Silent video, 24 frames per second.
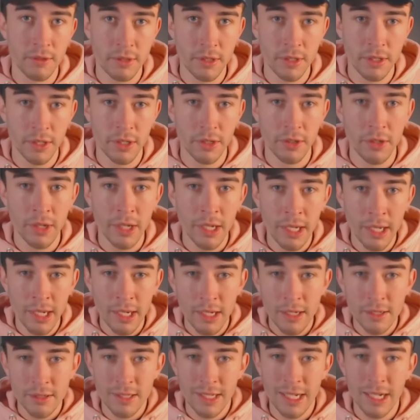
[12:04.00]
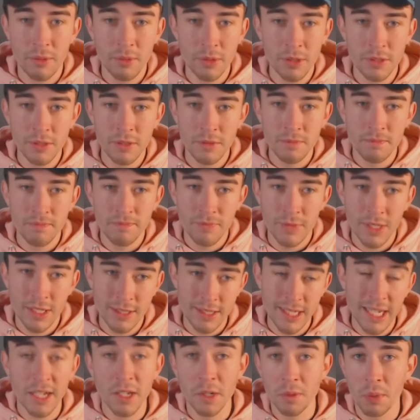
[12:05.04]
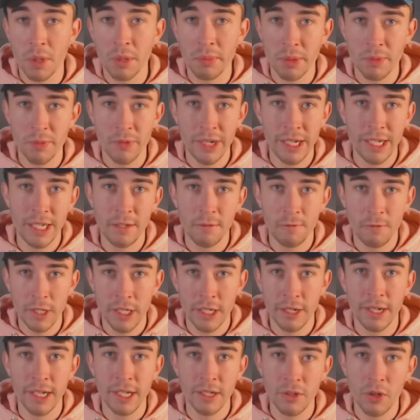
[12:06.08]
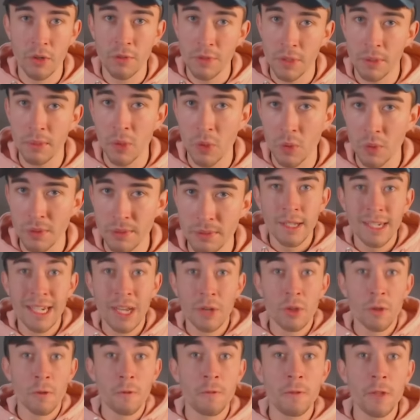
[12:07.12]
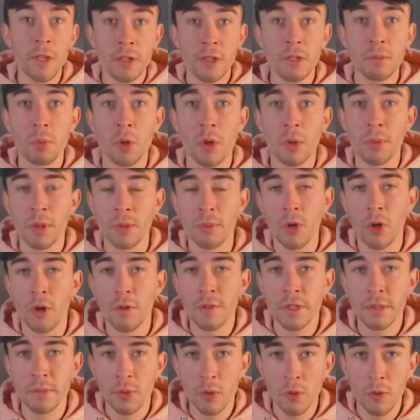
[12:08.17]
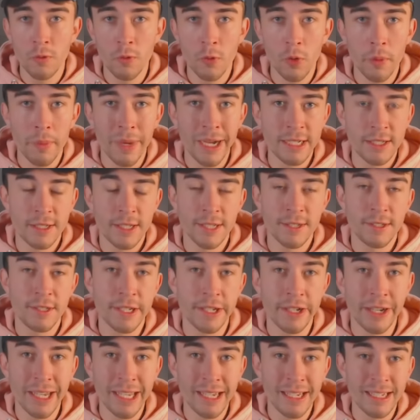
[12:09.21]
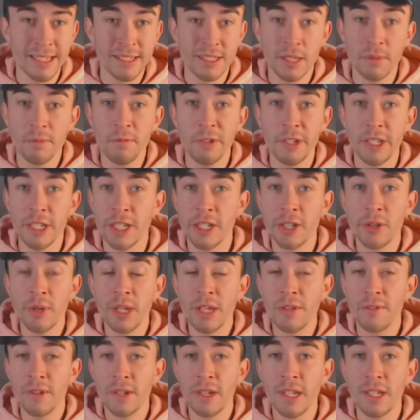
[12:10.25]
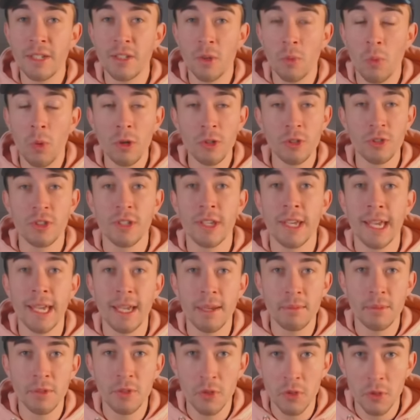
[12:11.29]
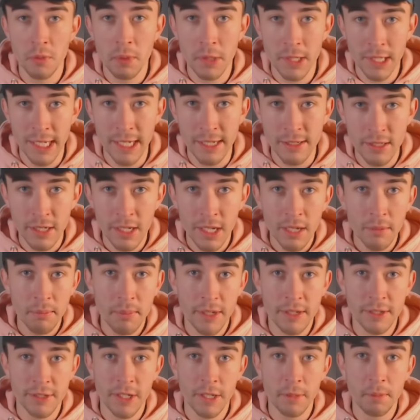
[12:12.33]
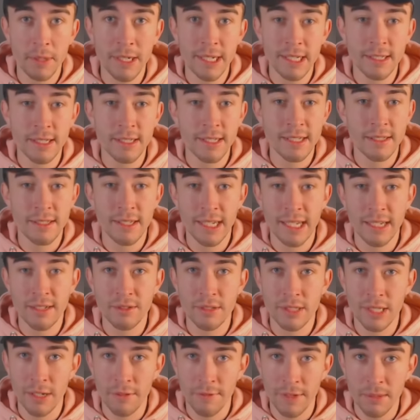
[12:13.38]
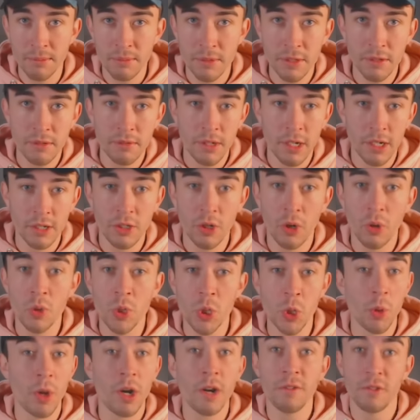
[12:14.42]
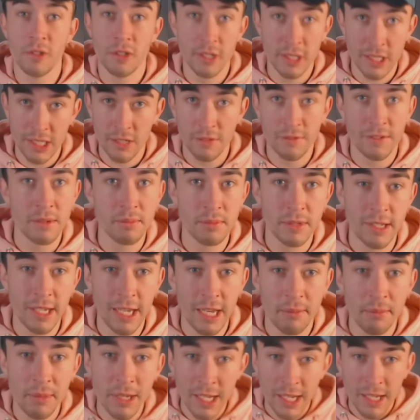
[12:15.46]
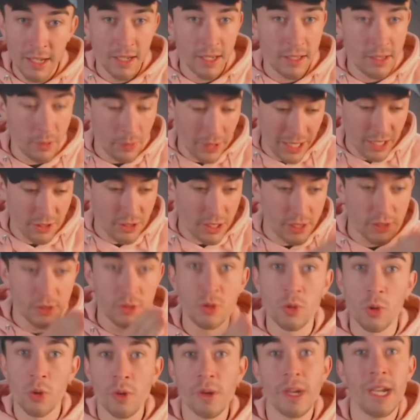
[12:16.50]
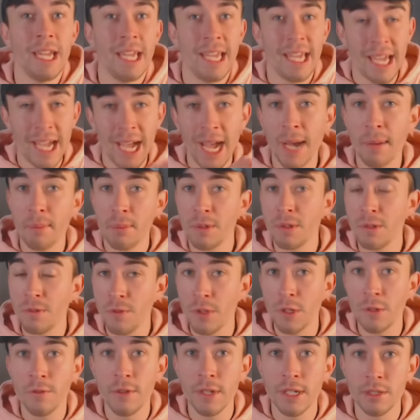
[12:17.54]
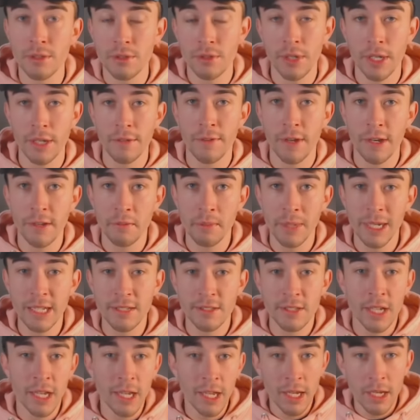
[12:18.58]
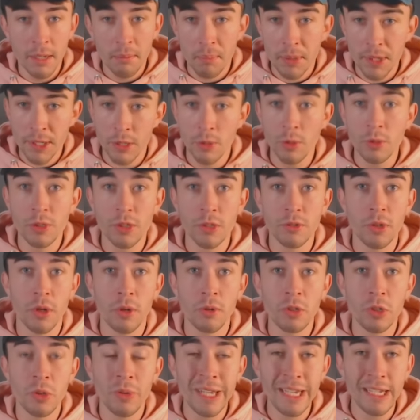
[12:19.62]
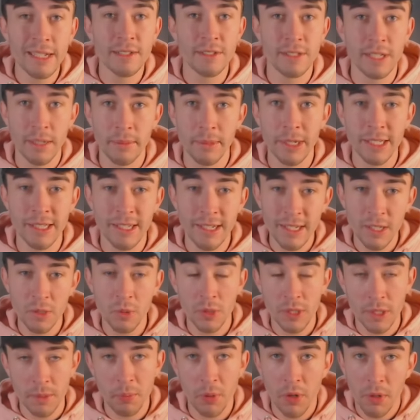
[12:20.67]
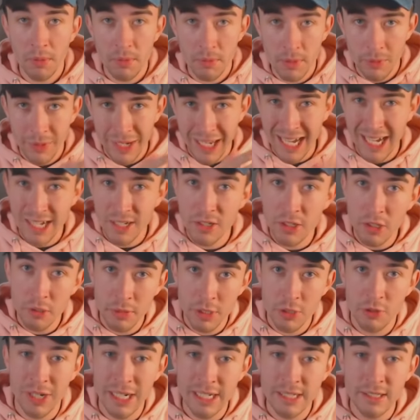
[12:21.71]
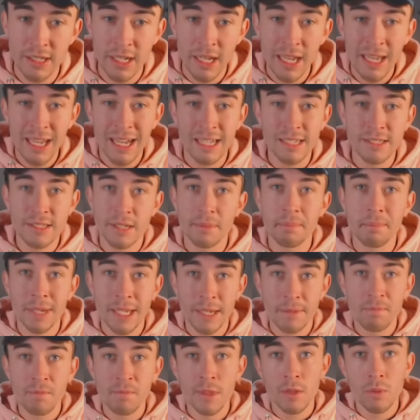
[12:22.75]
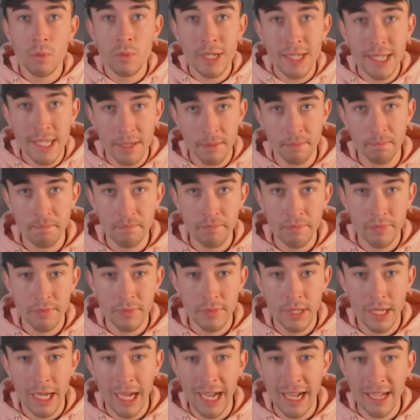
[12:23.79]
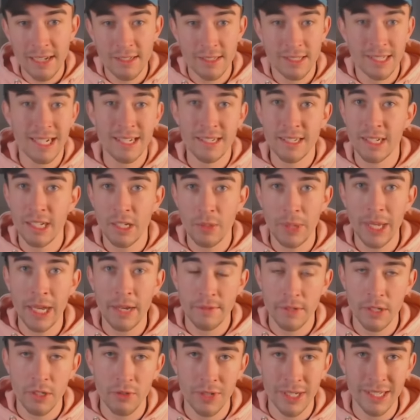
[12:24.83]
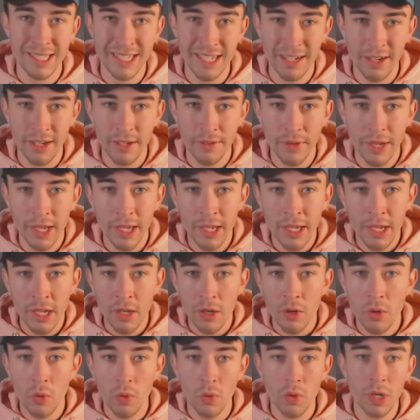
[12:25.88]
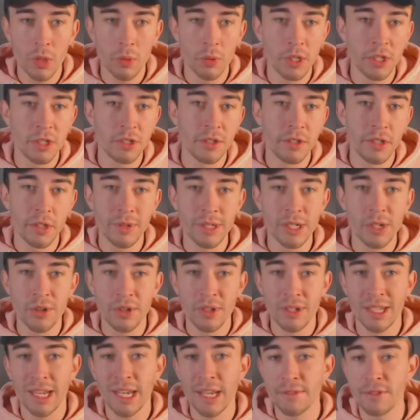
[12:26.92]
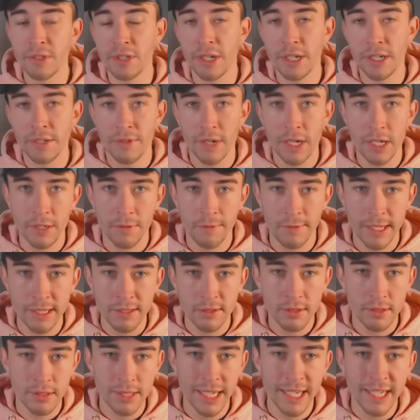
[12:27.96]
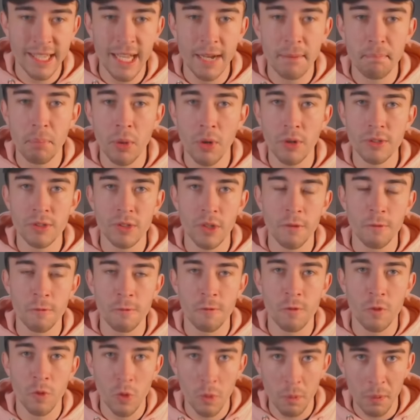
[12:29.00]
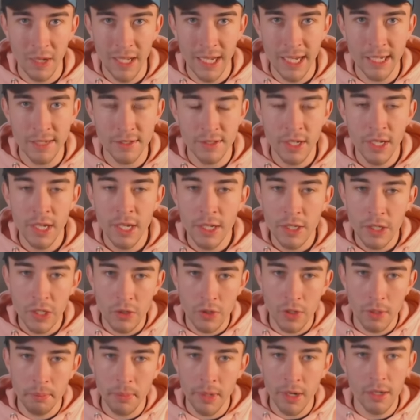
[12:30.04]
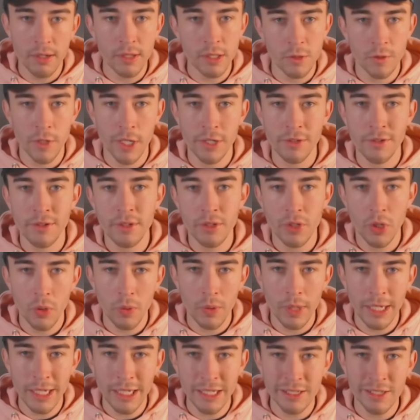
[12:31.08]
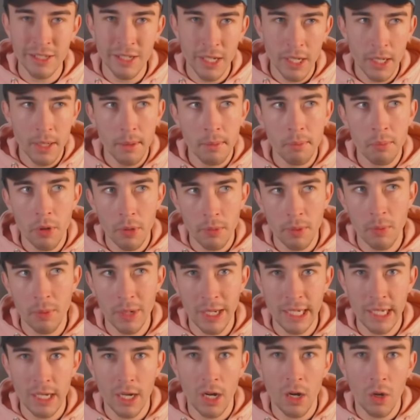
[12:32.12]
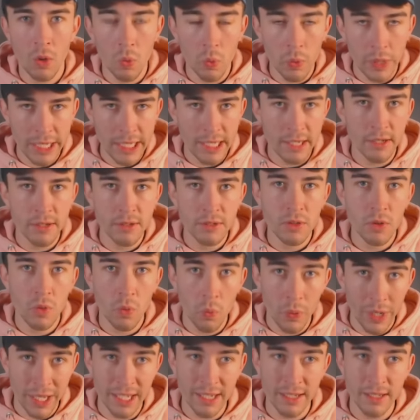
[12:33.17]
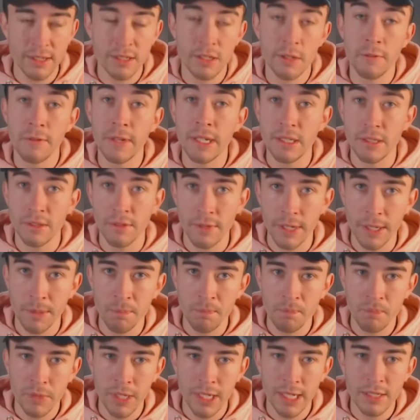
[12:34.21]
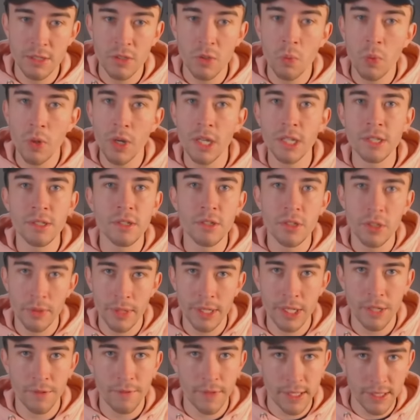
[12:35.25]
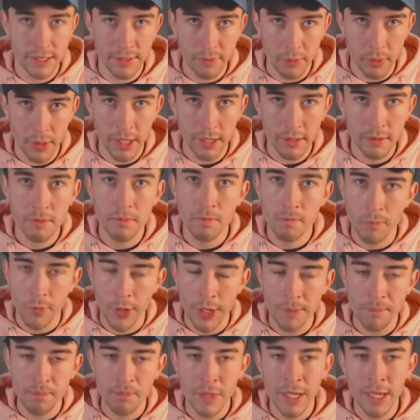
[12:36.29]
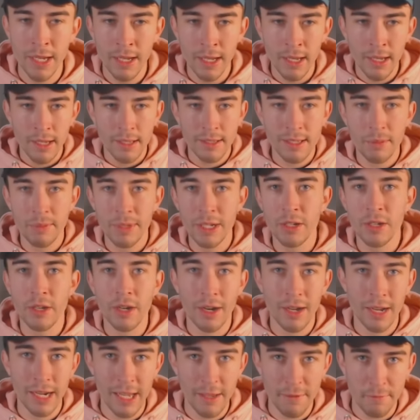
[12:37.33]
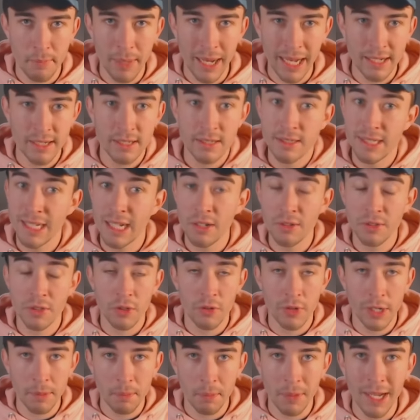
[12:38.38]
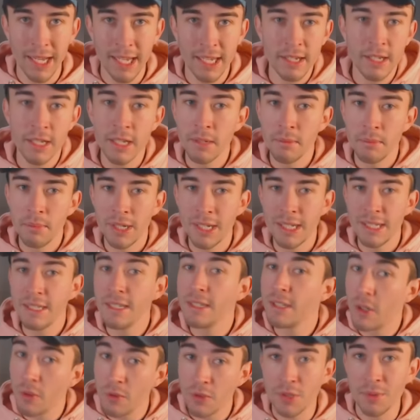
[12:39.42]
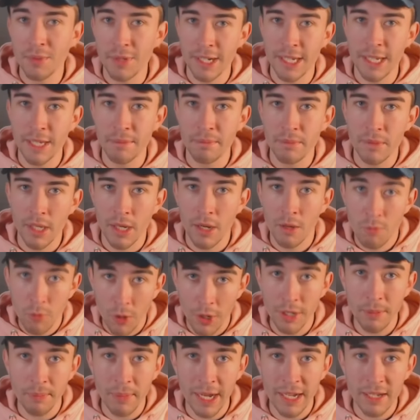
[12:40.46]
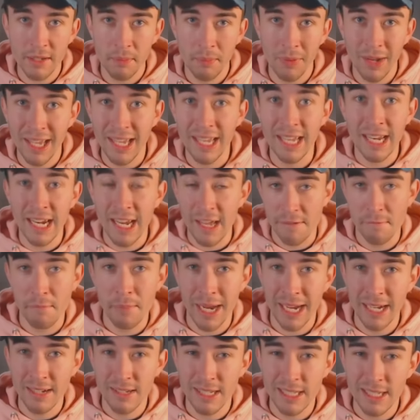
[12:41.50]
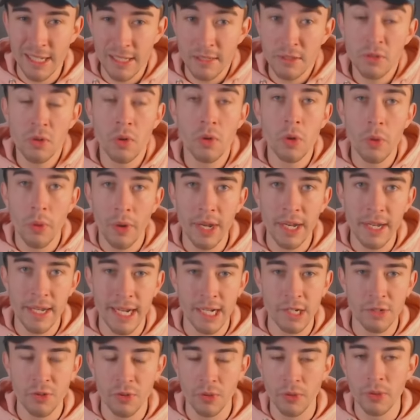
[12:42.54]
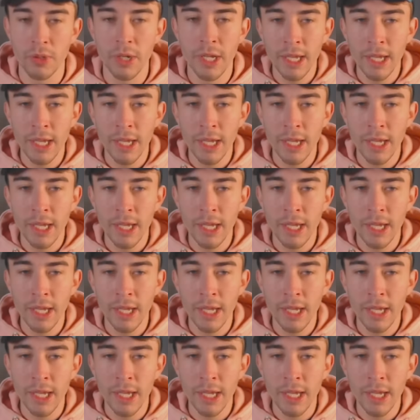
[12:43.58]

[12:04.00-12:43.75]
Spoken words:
to do. So that was the second problem really for United off the ball. Now the third problem off the ball for Manchester United is something that you don't even need to watch the game to predict, because I predicted this against Southampton. I told you after the Southampton game that we actually saw it. It happened for the first 35 minutes. But I also told you in the summer that this was a problem that we had to address, and simply we didn't. And tactically we haven't addressed it either. All I want you to do is look at the left side of our defence. Take that box of 4 players. You've got Marcus Rashford, who is probably our weakest winger defensively. He's the worst at doing defensive work, right? Then we look at our left back. Dallow's a great player, but this is ultimately a right back playing at left back. It's not quite natural.